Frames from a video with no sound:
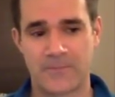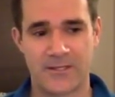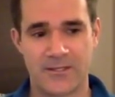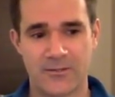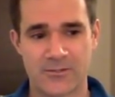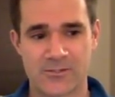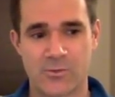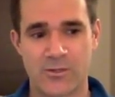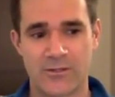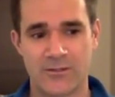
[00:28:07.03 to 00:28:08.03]
Here's
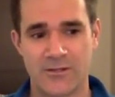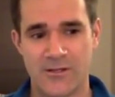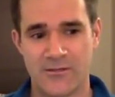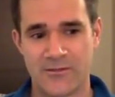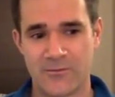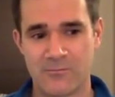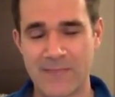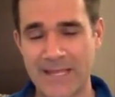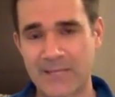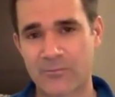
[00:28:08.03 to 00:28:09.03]
what the
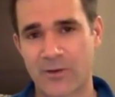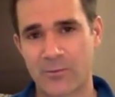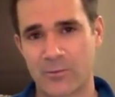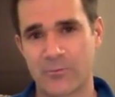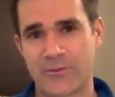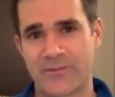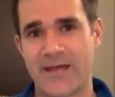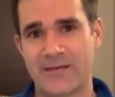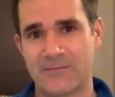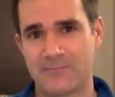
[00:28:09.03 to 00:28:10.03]
main problem with
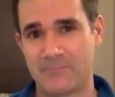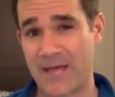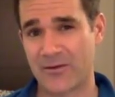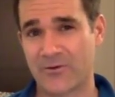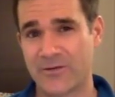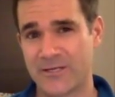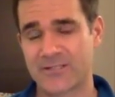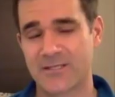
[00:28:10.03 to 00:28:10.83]
that pattern is